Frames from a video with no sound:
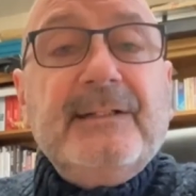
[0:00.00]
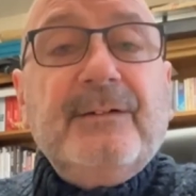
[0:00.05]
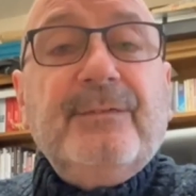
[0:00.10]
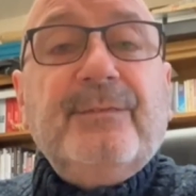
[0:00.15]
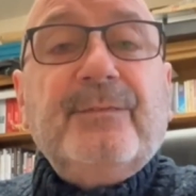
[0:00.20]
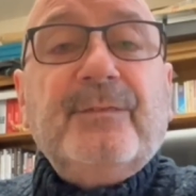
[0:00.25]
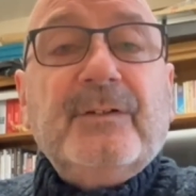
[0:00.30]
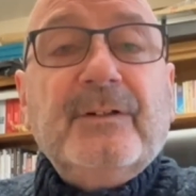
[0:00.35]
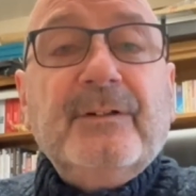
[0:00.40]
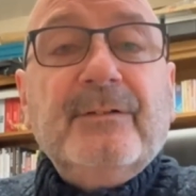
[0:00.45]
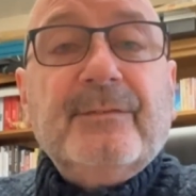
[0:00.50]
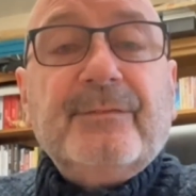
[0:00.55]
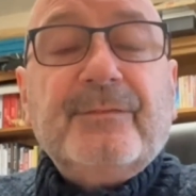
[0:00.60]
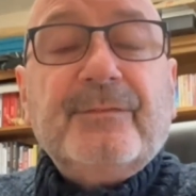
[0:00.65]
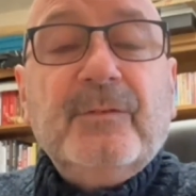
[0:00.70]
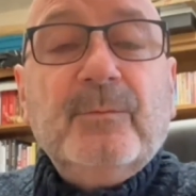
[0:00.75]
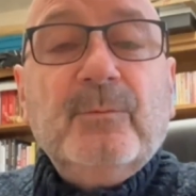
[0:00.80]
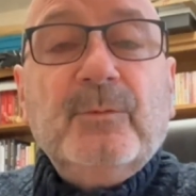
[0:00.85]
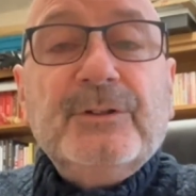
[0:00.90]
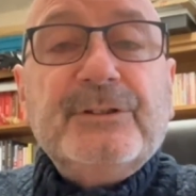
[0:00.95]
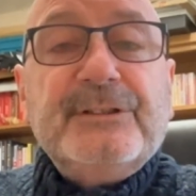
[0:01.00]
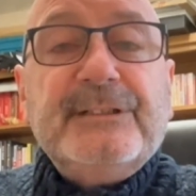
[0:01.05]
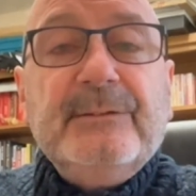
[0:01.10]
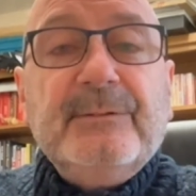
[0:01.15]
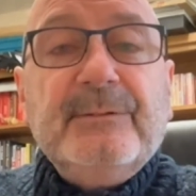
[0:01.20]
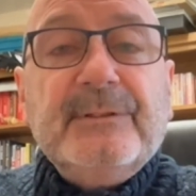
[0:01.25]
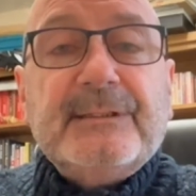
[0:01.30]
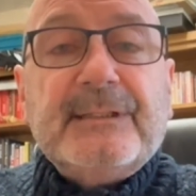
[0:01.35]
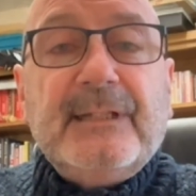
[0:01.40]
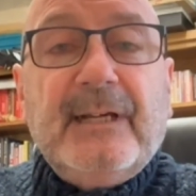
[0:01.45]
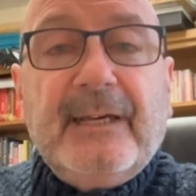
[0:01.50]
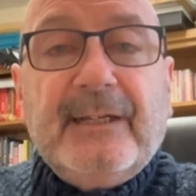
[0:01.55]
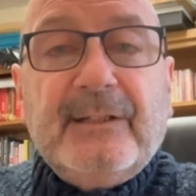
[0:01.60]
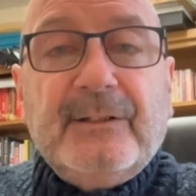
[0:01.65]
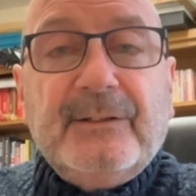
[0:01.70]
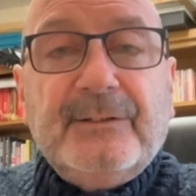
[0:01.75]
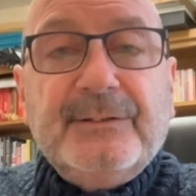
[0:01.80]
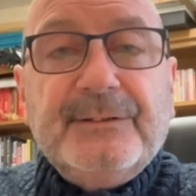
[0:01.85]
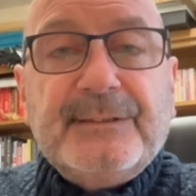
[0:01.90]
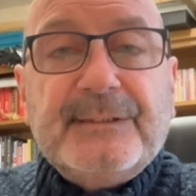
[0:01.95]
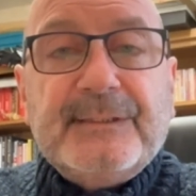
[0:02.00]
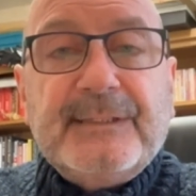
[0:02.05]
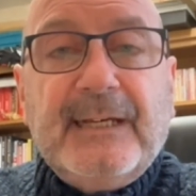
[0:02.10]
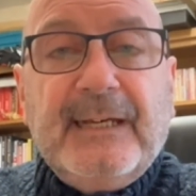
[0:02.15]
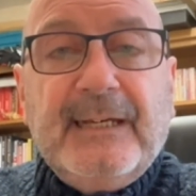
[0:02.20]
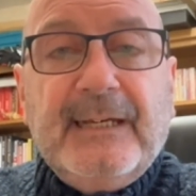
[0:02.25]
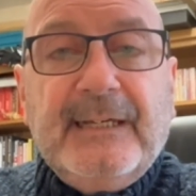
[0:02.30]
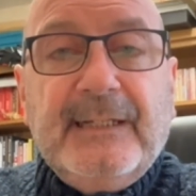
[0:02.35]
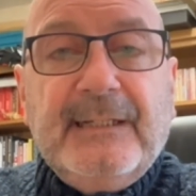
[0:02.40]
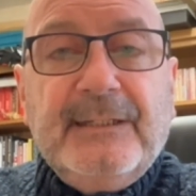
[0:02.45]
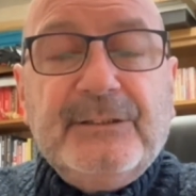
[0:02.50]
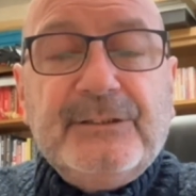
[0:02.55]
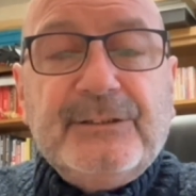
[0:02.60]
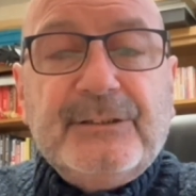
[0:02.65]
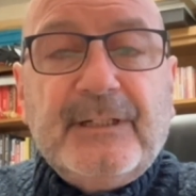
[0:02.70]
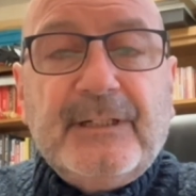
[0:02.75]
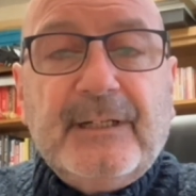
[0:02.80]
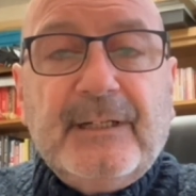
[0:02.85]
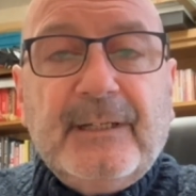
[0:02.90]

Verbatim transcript: different from what she was like on stage.